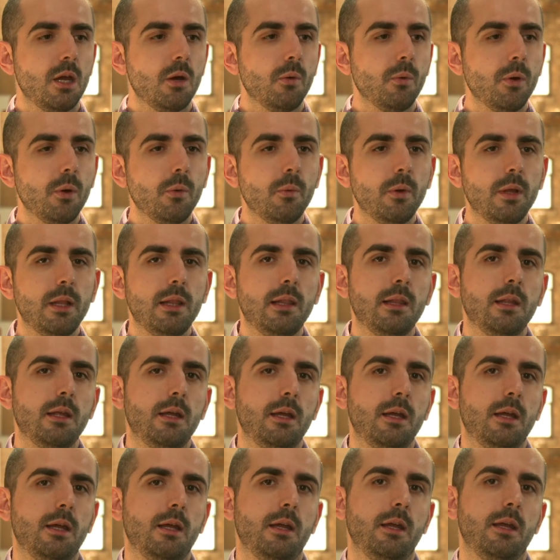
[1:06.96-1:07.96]
we
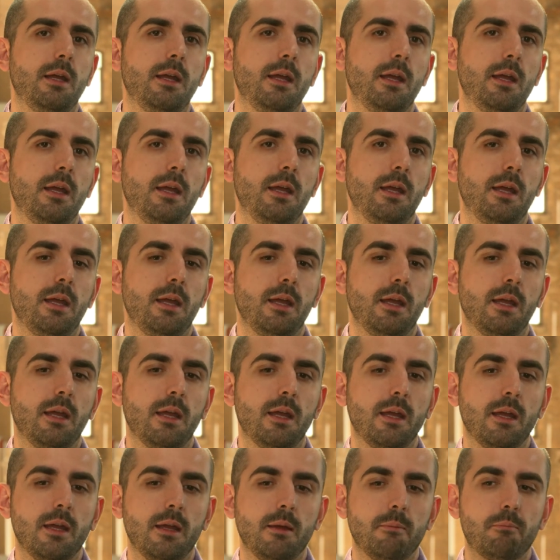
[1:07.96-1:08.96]
will
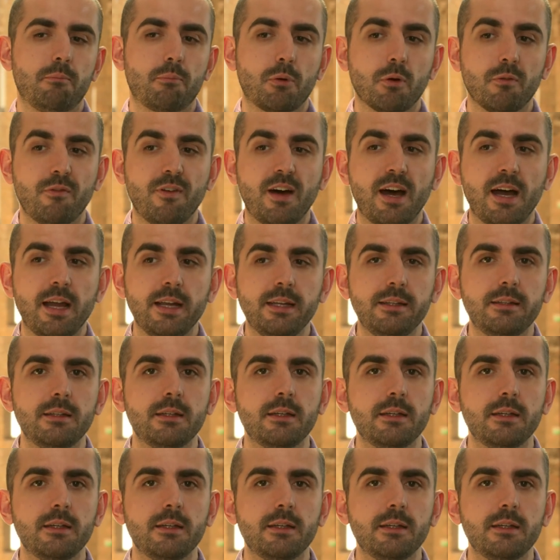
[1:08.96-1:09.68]
provide